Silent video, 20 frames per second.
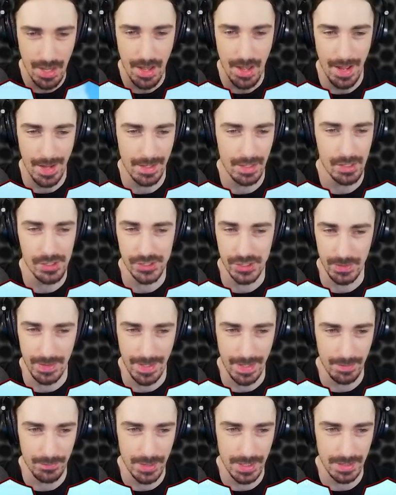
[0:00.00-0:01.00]
I also
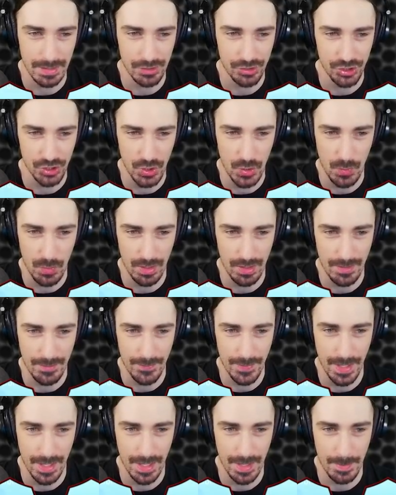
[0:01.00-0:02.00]
have the issue of
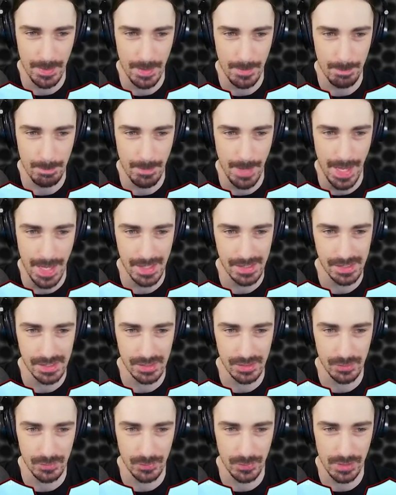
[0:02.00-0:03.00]
uh,
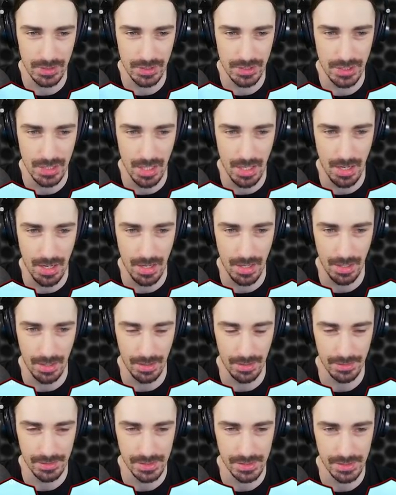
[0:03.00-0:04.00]
massive
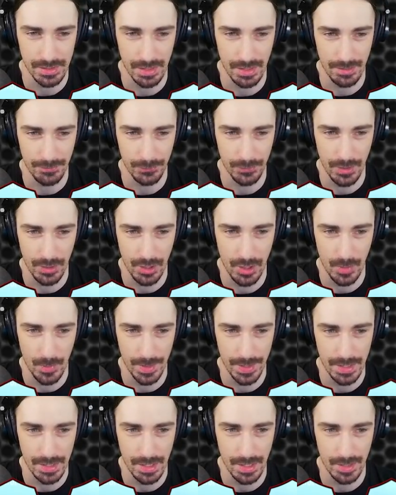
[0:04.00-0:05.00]
yaw stuff
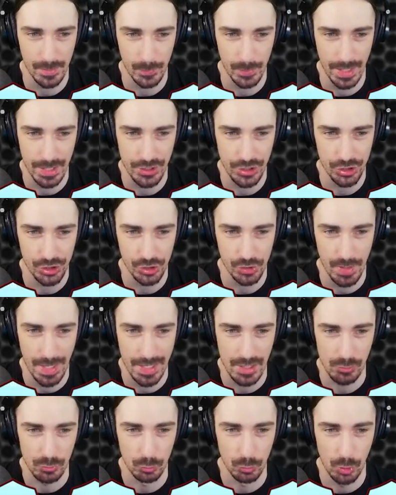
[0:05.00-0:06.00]
going on when I just try
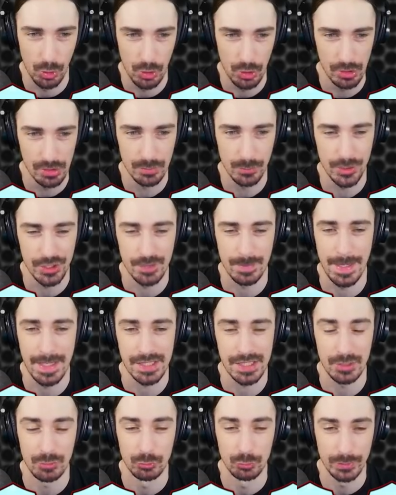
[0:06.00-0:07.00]
to roll, which
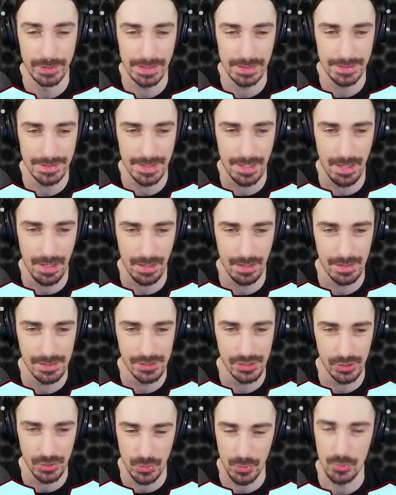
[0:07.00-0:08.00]
makes it really hard
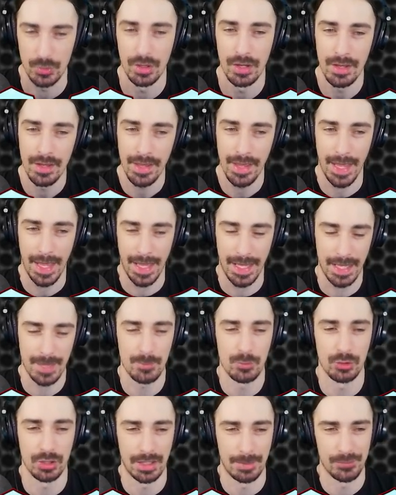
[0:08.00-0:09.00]
to
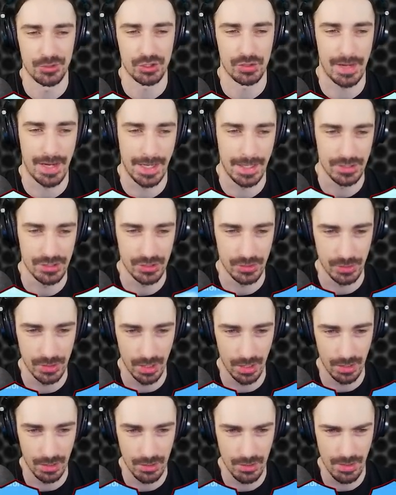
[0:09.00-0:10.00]
aim where I'm trying to
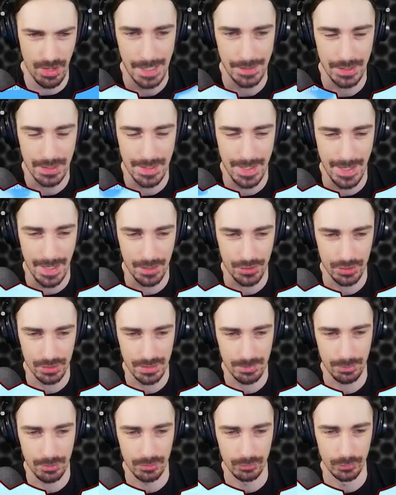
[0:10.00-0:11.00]
go. I didn't actually
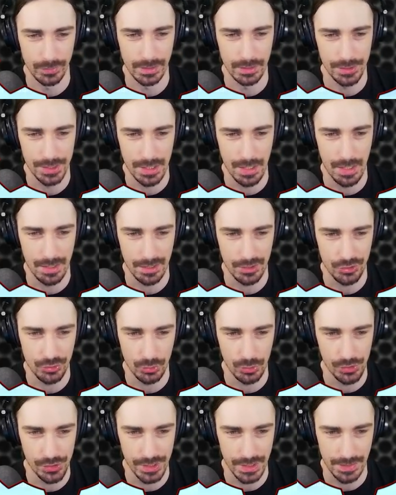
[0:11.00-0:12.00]
put real yaw
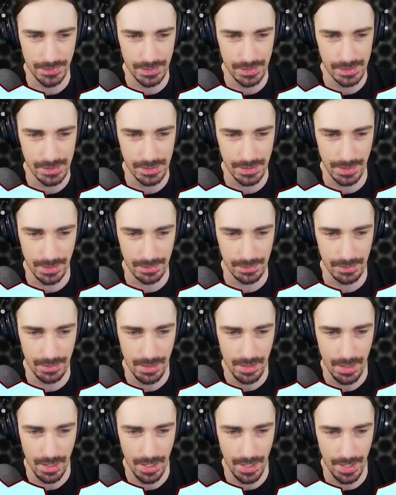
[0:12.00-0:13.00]
controls in this thing,
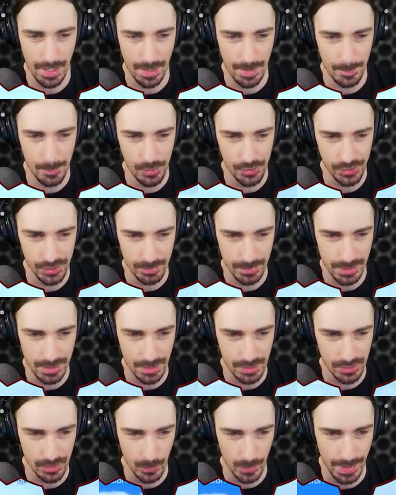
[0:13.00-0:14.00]
uh, mostly
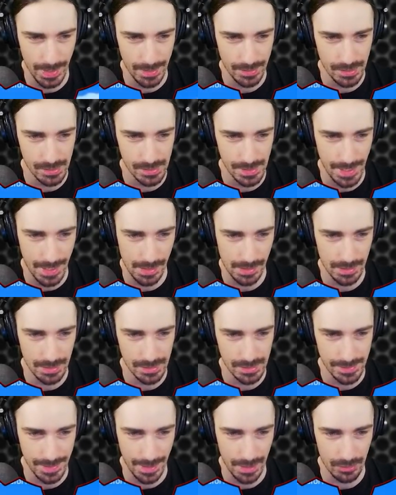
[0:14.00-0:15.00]
because the way I designed
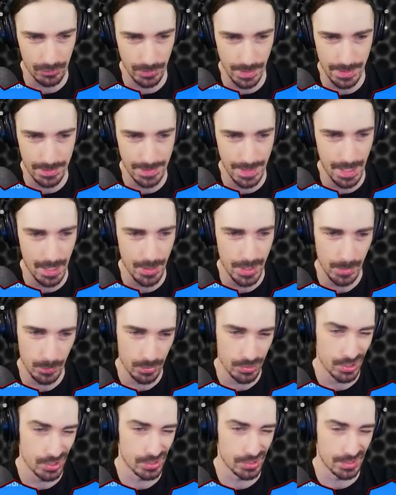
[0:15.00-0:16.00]
this tail right now, it
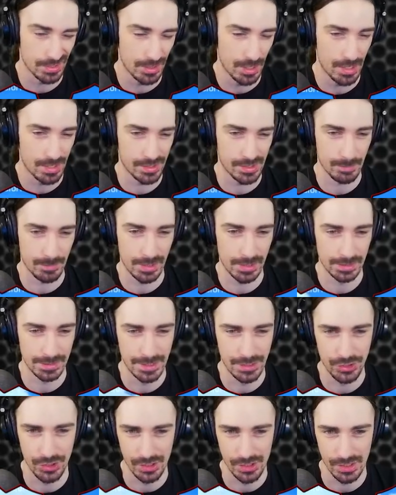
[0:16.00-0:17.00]
would just cause some
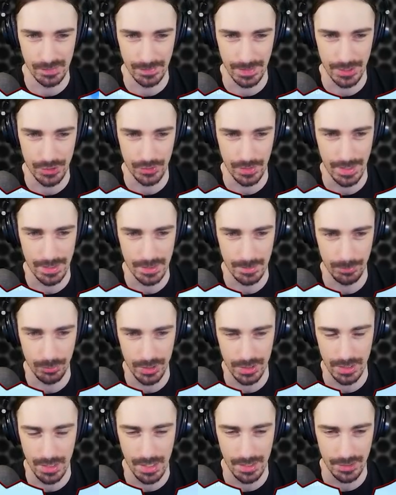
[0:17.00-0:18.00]
collisions if I tried to
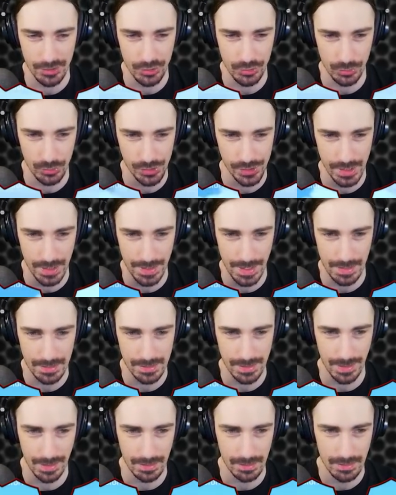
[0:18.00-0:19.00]
put yaw controls on that
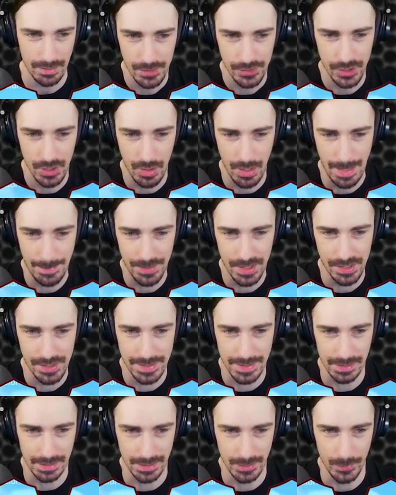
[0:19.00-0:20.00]
tail. So I'm just
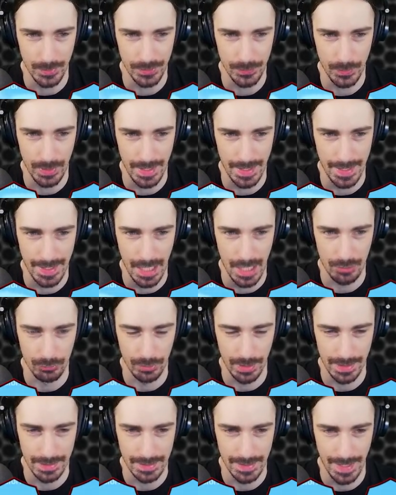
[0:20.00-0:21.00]
dealing with what I got
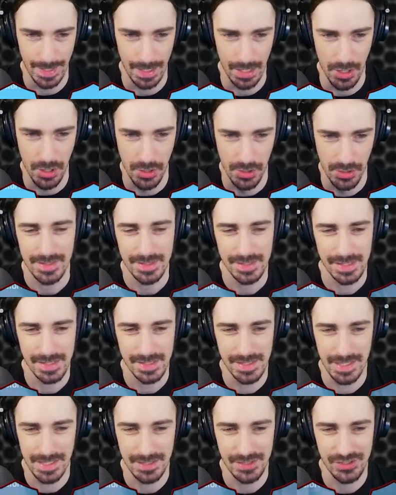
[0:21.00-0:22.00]
right now. This
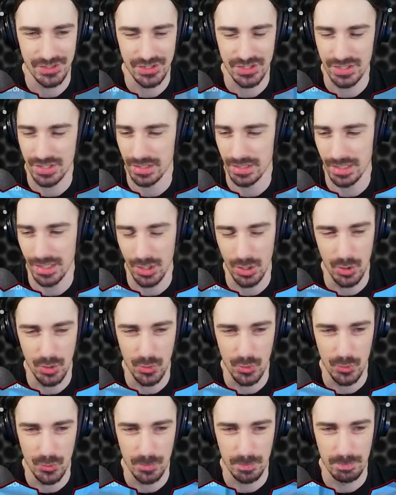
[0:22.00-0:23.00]
is a
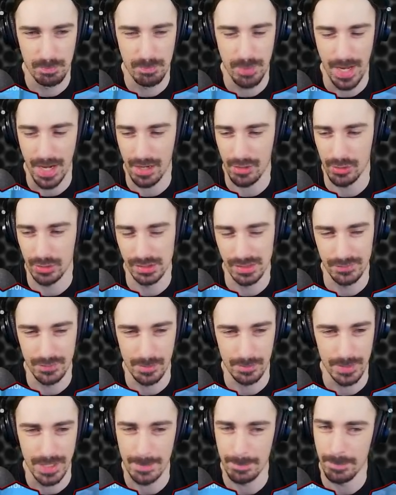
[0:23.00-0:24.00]
slow barrel of a,
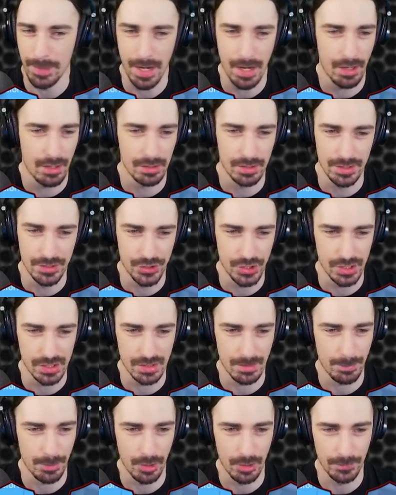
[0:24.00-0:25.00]
like barrel is just
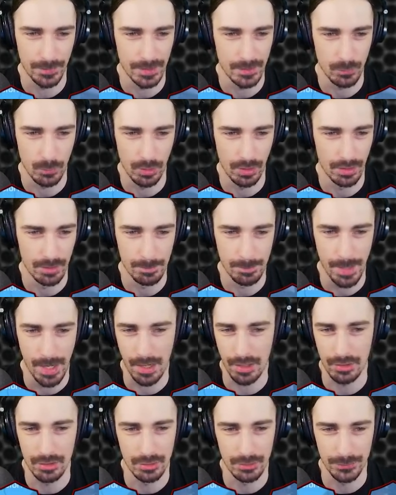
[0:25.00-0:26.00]
the perfect word.
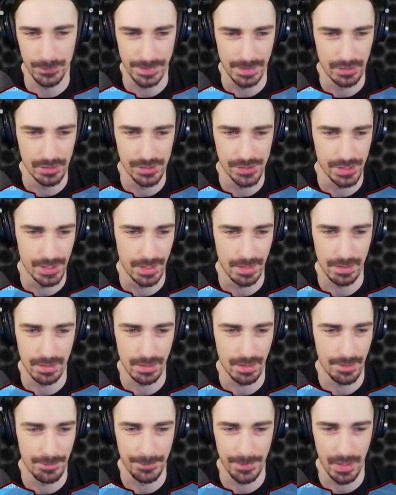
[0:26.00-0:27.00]
Barrel feels like
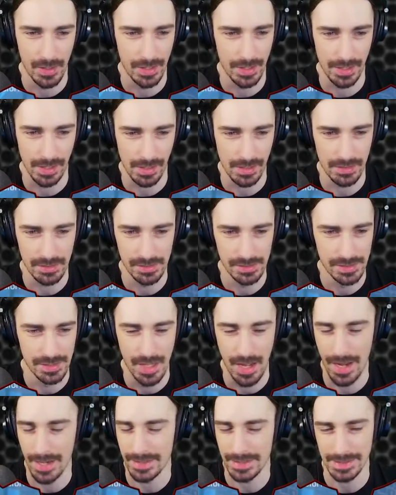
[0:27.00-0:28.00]
a very
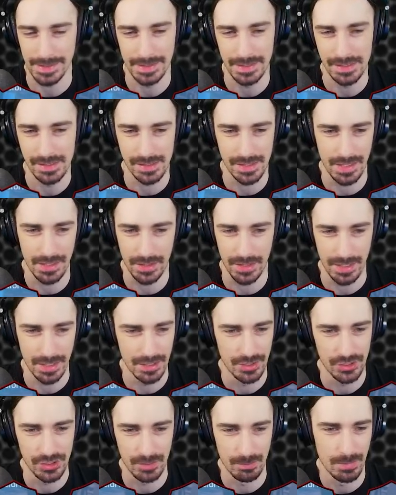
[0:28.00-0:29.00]
not easy
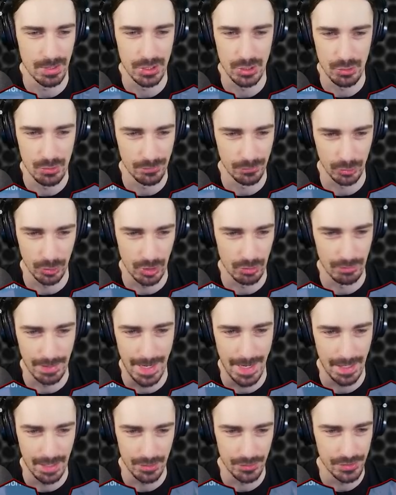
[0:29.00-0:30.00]
thing to maneuver
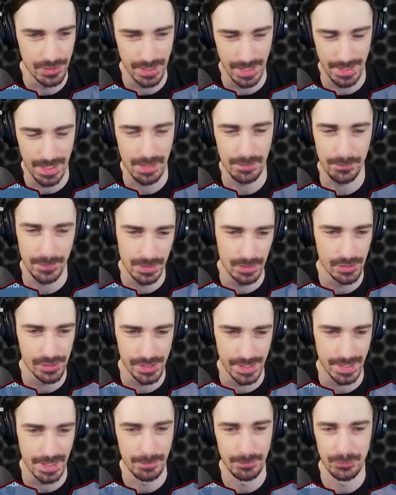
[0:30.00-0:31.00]
around and it feels
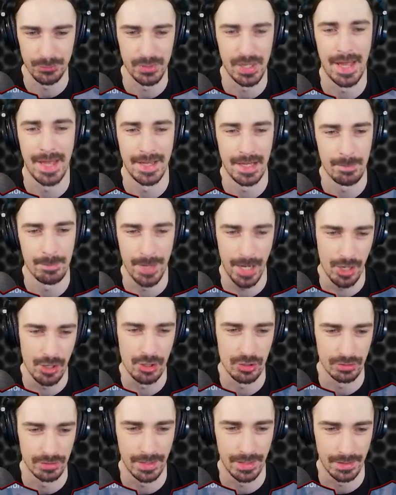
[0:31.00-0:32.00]
like I'm flying a
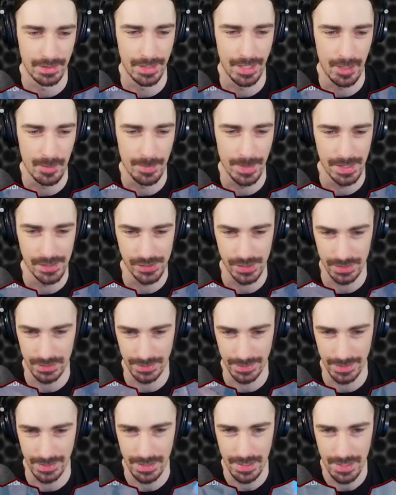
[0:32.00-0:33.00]
barrel right now,
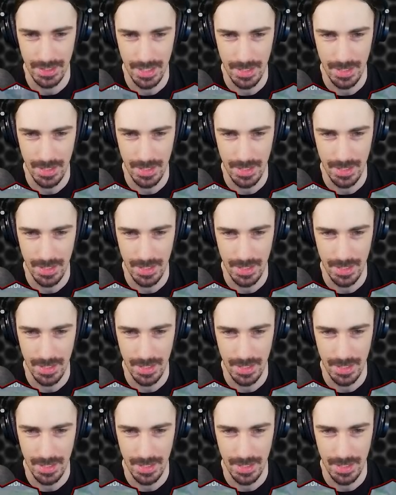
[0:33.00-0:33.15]
basically.